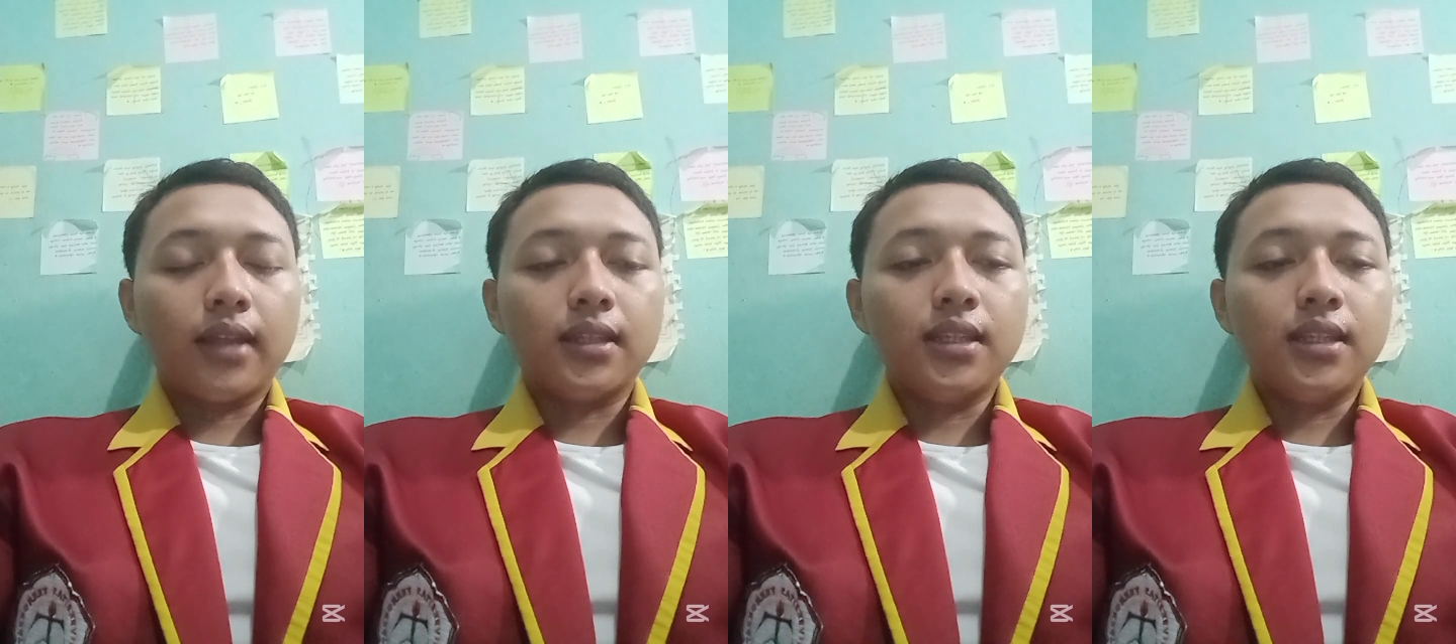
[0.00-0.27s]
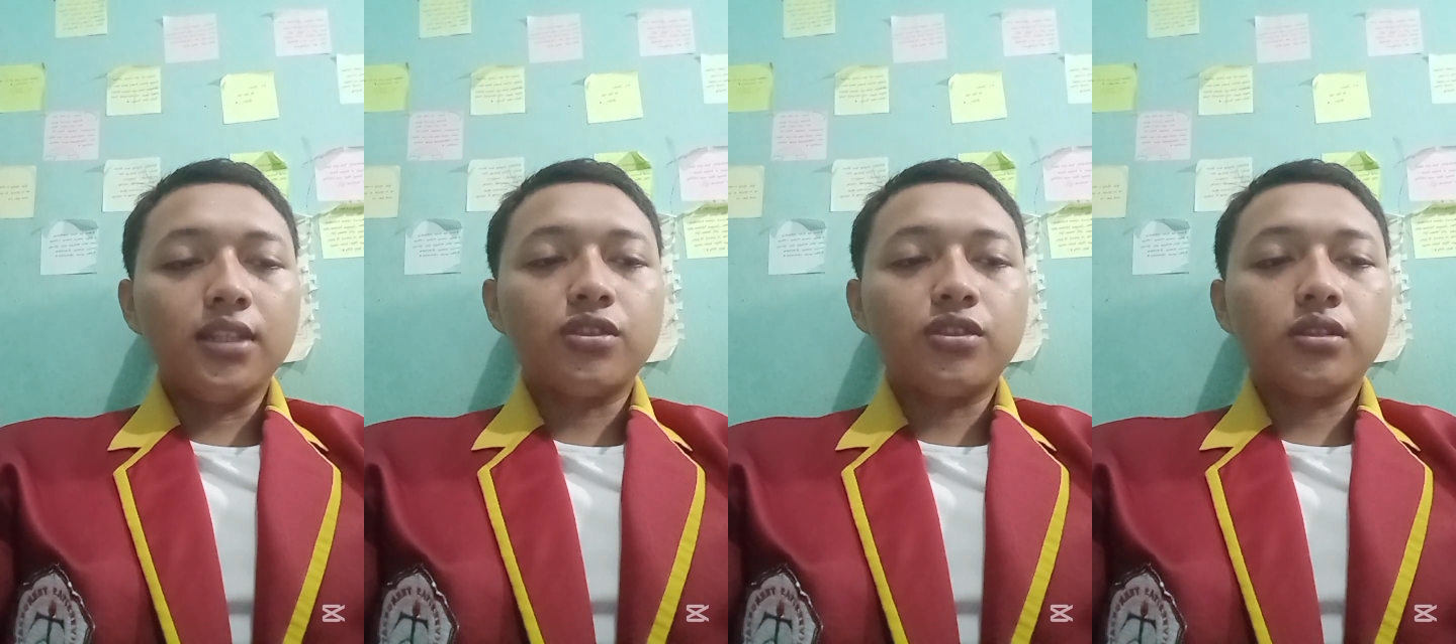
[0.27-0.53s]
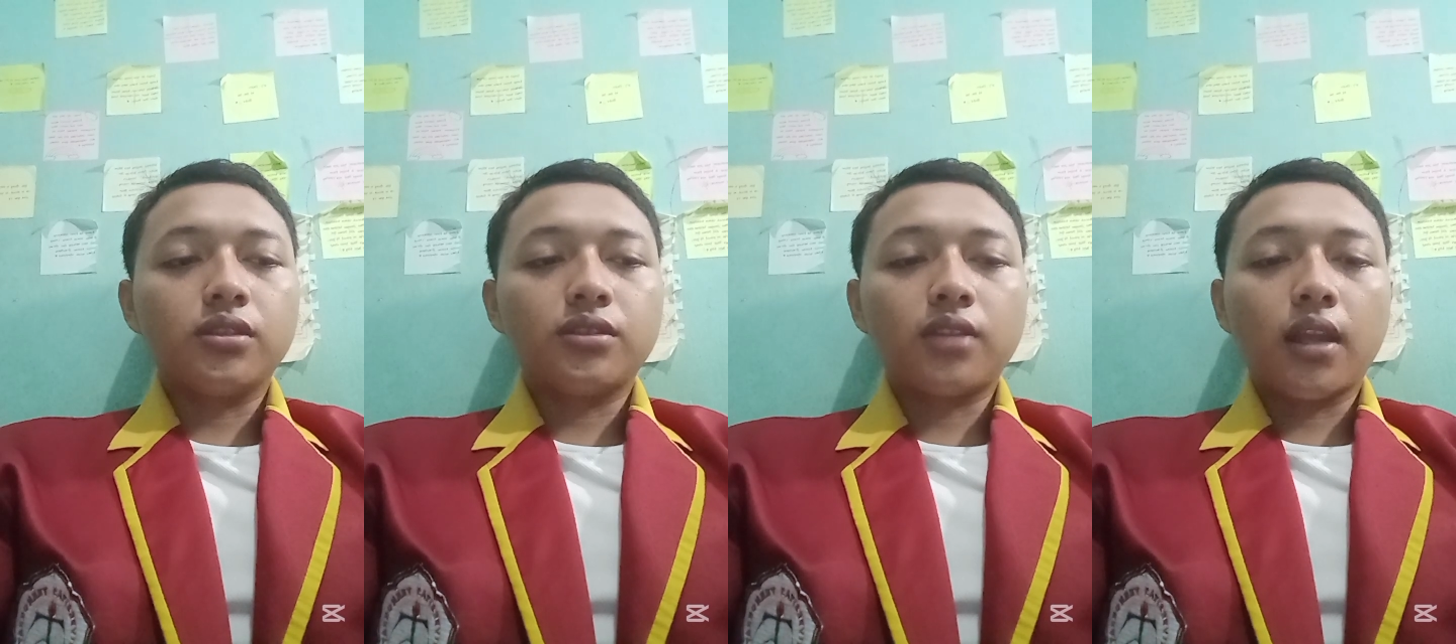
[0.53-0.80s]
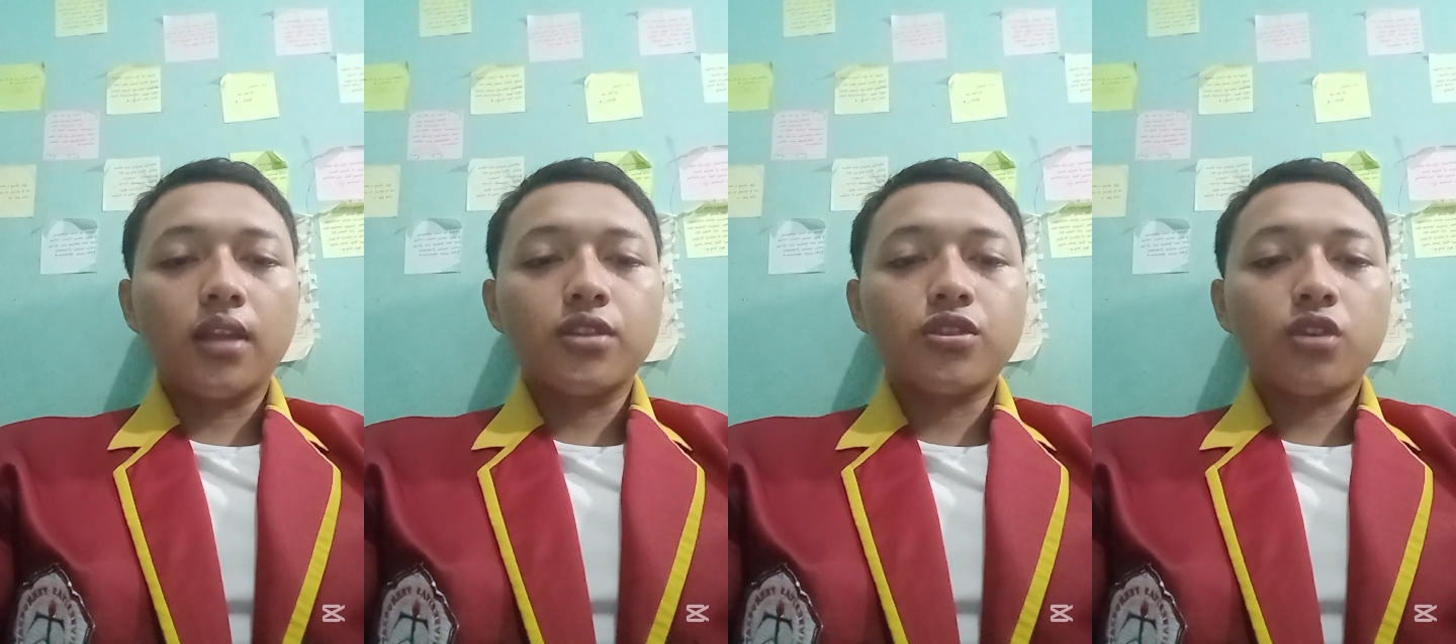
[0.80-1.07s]
each
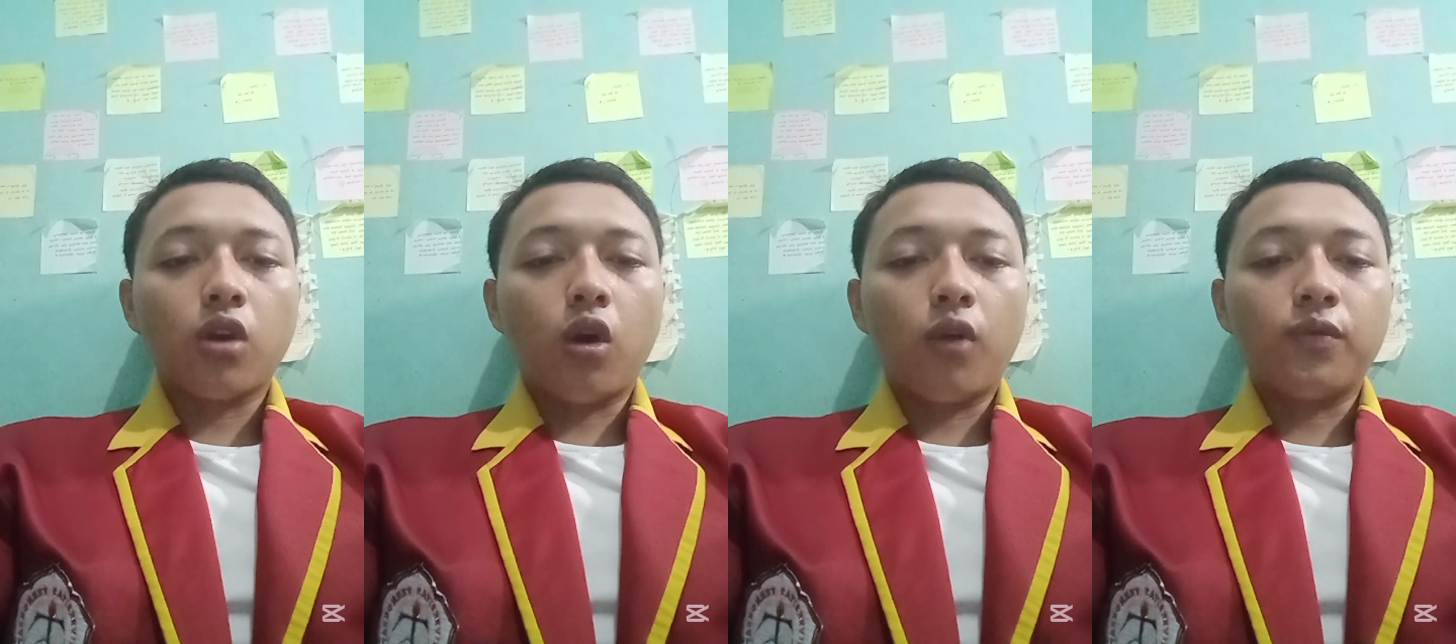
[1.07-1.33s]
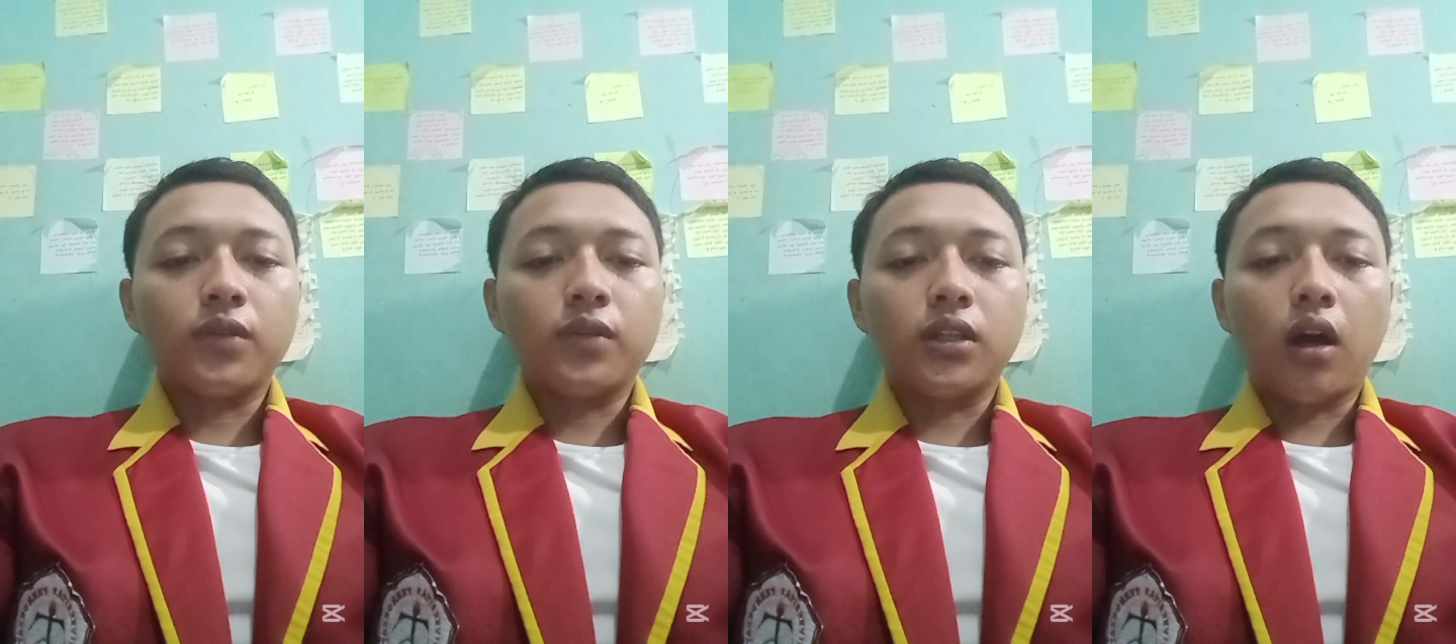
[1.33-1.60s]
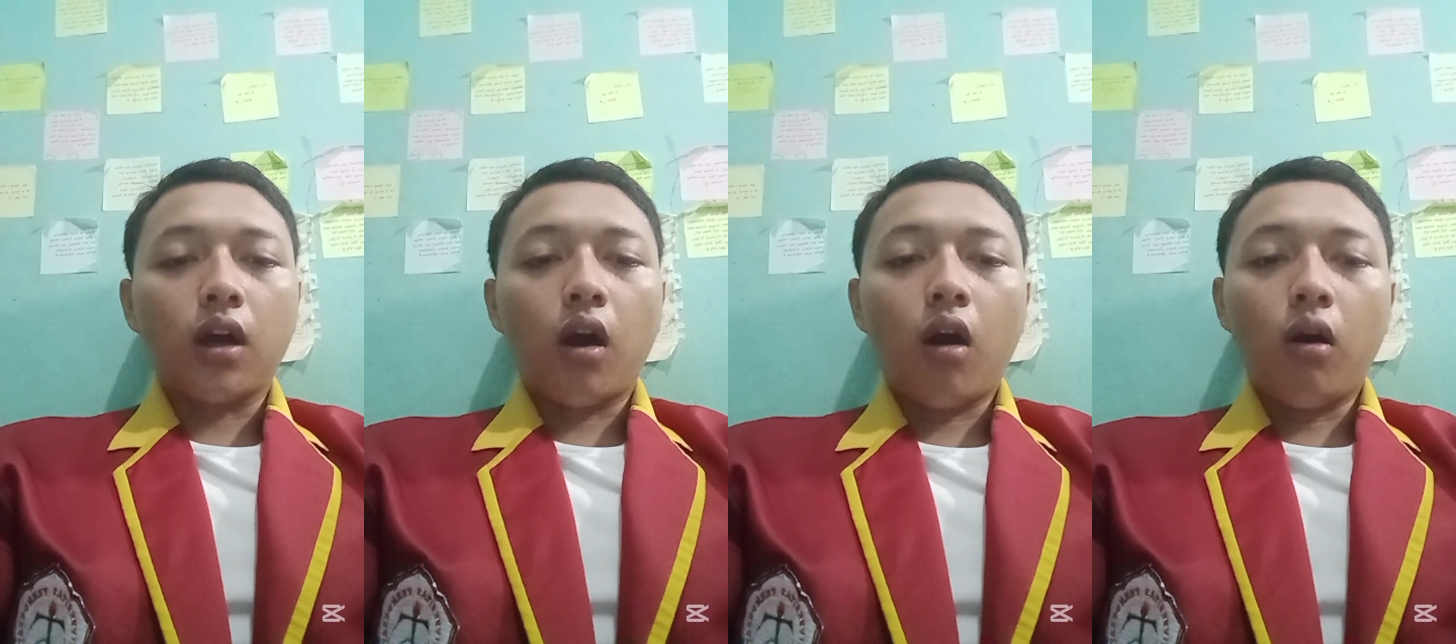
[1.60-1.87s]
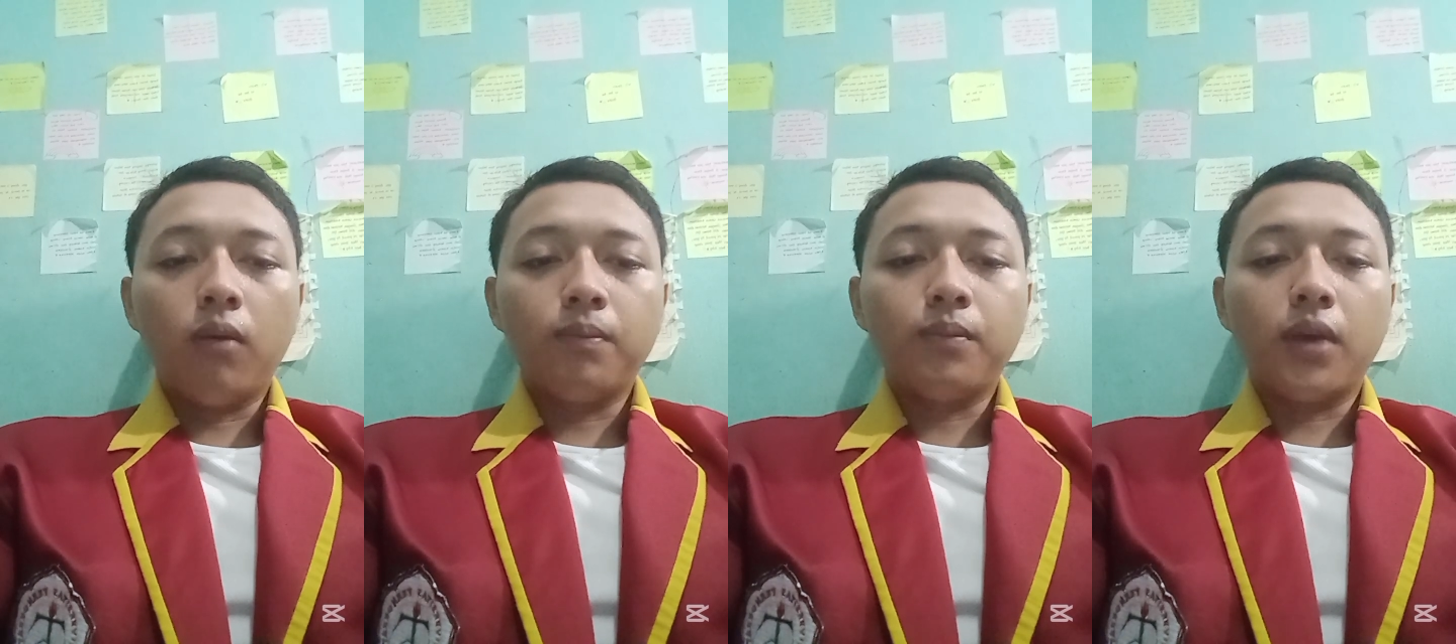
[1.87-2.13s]
stage of the
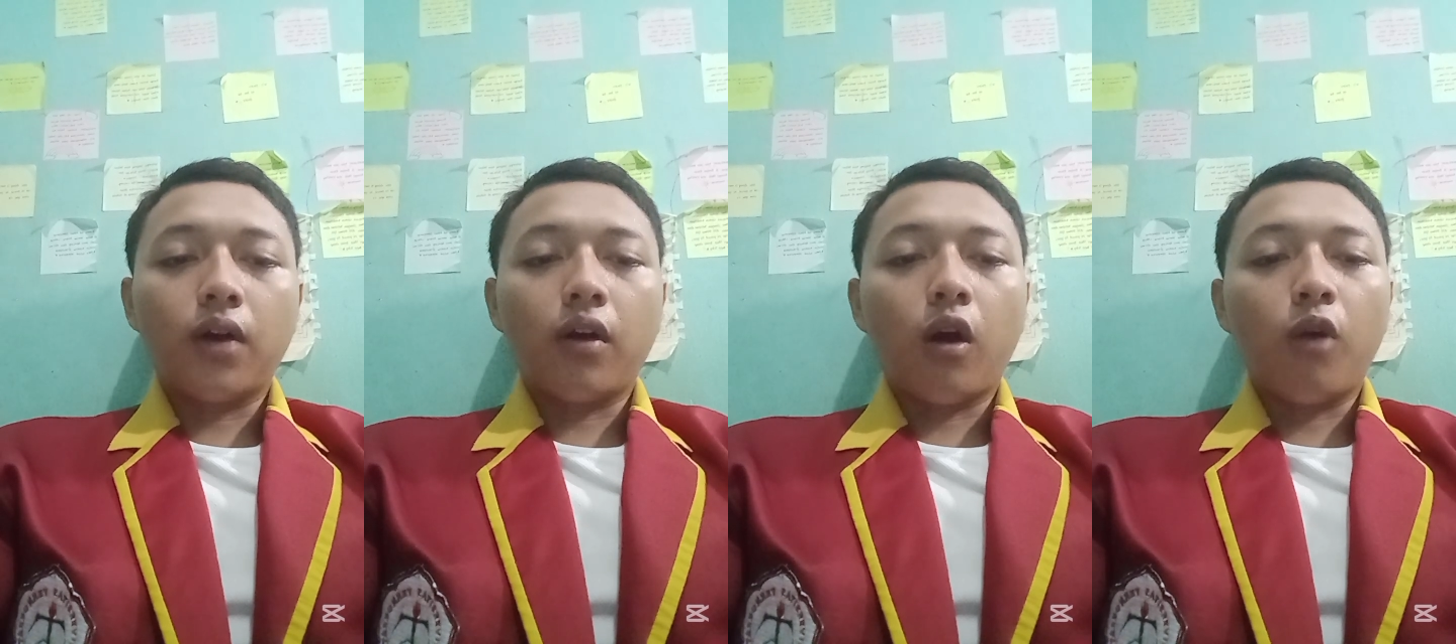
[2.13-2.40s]
hope